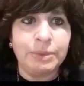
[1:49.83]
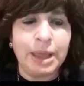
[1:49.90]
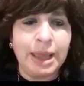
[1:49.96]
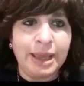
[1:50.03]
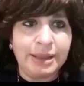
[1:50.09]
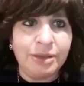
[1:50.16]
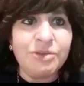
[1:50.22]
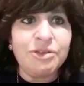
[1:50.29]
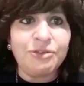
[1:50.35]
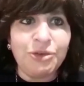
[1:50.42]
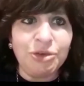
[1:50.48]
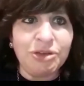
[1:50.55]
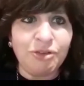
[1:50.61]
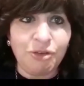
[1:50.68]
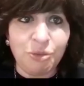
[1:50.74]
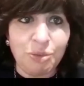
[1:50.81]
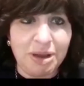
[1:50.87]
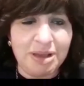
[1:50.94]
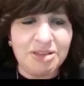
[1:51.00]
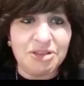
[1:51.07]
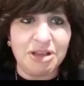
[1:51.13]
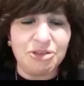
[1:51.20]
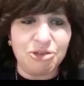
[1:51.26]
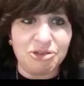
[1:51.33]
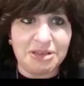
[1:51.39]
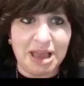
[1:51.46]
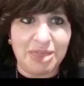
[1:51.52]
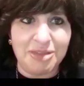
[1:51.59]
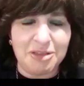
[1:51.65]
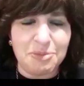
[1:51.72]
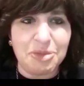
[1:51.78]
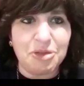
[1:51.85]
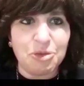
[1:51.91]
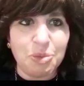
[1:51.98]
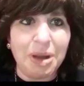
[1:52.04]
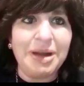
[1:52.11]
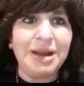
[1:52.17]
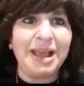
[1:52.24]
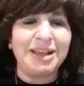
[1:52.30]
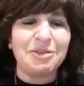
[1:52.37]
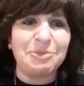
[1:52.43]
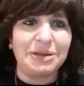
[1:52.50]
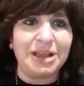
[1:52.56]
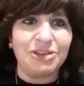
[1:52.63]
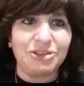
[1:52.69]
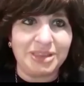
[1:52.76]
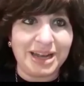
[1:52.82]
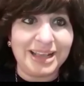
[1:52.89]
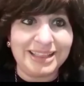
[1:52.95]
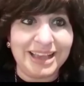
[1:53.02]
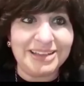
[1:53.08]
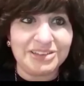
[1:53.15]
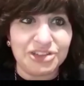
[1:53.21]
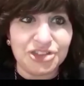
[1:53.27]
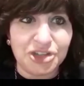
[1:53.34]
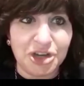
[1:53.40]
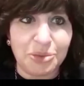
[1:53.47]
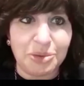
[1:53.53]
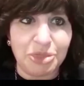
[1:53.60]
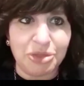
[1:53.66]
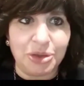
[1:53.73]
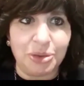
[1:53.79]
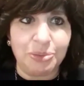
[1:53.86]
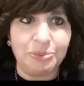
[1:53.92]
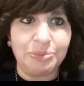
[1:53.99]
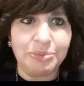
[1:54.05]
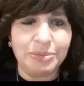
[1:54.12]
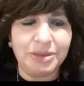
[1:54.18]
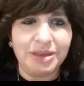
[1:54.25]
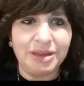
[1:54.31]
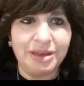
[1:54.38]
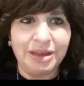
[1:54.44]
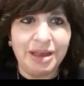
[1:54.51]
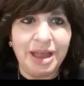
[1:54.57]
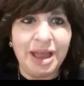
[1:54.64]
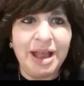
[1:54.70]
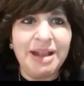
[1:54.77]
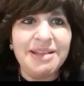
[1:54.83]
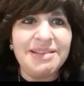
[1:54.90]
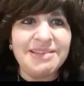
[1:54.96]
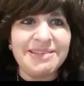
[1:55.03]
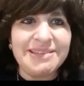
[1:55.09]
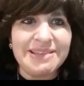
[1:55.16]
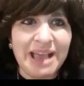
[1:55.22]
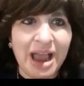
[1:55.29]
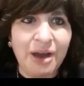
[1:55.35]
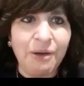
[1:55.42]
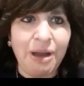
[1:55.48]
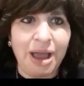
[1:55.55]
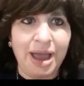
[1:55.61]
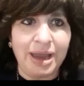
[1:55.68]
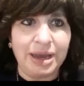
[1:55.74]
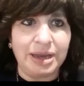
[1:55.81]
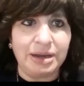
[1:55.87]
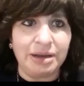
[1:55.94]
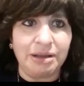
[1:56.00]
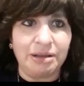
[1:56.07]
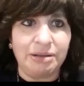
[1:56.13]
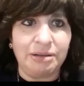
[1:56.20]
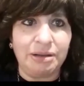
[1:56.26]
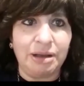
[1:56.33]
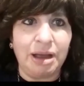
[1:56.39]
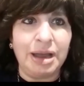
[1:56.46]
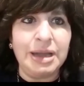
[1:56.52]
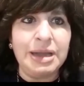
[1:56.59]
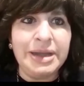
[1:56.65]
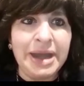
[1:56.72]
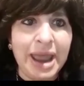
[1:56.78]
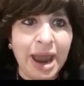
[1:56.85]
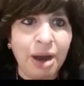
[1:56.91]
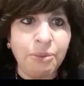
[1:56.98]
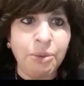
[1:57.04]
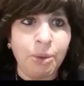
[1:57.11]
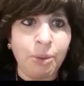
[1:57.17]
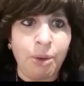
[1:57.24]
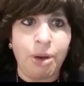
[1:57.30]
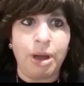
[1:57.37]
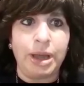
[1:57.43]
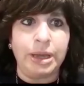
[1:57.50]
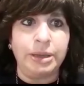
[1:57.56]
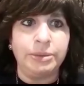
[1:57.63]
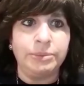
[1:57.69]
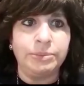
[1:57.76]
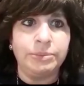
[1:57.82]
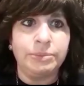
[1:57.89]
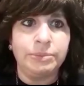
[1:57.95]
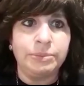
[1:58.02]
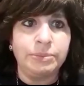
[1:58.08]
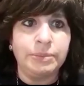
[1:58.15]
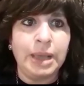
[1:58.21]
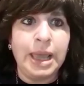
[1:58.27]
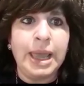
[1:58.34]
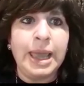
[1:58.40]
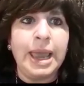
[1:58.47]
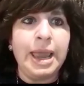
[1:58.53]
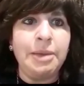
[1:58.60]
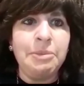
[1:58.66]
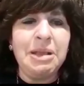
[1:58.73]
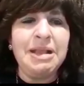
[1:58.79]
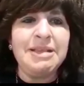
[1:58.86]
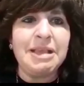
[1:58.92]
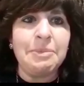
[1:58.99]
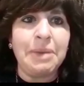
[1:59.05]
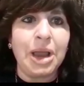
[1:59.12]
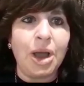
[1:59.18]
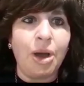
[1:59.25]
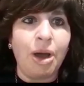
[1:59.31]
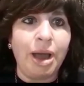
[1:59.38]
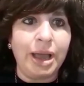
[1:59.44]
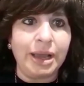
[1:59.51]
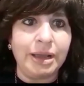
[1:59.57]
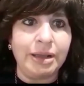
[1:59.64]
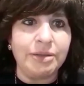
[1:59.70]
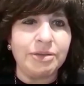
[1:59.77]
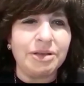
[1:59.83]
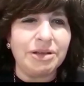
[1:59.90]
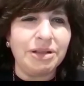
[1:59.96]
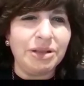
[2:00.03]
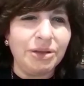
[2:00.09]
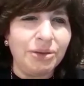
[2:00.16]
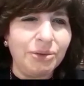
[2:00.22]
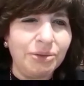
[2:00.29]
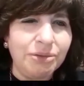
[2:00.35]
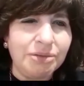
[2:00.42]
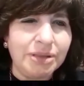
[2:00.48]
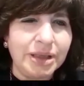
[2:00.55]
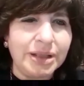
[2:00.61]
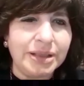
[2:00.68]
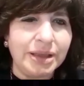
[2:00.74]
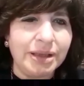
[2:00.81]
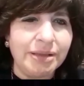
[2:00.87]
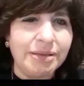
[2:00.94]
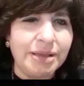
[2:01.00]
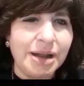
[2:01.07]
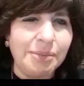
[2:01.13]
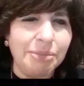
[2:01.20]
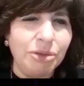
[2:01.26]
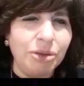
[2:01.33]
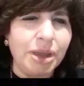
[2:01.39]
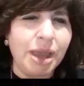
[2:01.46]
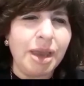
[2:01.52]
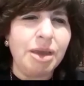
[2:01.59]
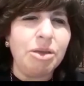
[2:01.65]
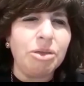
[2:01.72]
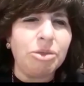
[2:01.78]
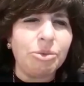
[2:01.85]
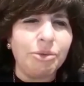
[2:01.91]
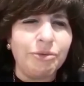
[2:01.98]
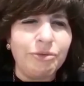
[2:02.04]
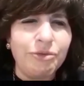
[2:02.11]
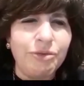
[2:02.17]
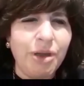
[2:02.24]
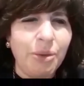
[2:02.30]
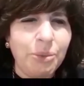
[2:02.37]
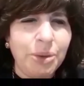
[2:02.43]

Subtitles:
There's a few different ways to understand this, but there's one explanation that I'd like to share with you. Tsar ayin, a narrow eye. It means that my eye is closed like this and I'm looking at you through a very